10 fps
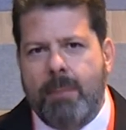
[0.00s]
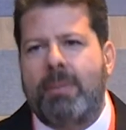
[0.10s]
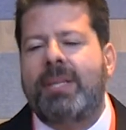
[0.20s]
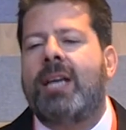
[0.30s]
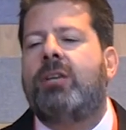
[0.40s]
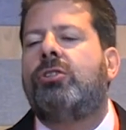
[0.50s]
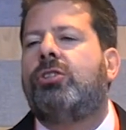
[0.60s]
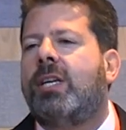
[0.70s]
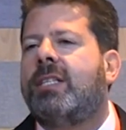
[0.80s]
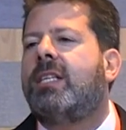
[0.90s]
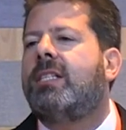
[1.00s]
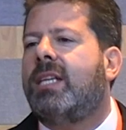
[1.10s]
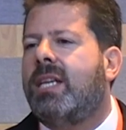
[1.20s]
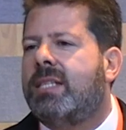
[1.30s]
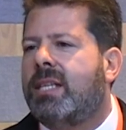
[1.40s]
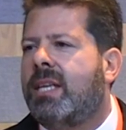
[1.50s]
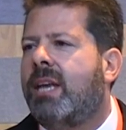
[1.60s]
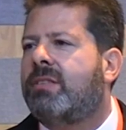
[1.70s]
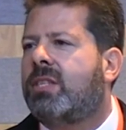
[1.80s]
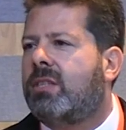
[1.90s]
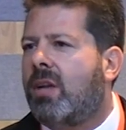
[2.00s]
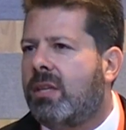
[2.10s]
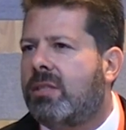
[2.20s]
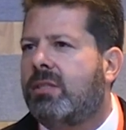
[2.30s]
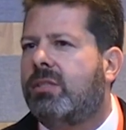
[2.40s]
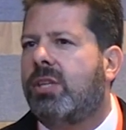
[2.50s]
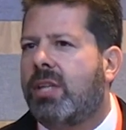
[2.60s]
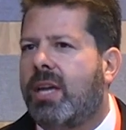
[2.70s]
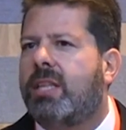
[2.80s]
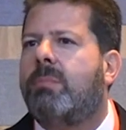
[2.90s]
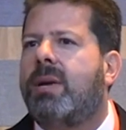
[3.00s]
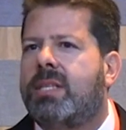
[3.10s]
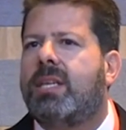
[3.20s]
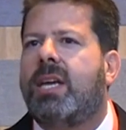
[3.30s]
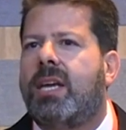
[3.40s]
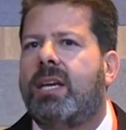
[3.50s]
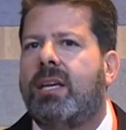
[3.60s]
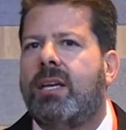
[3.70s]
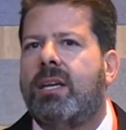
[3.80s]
But I could just as easily have started tonight by saying,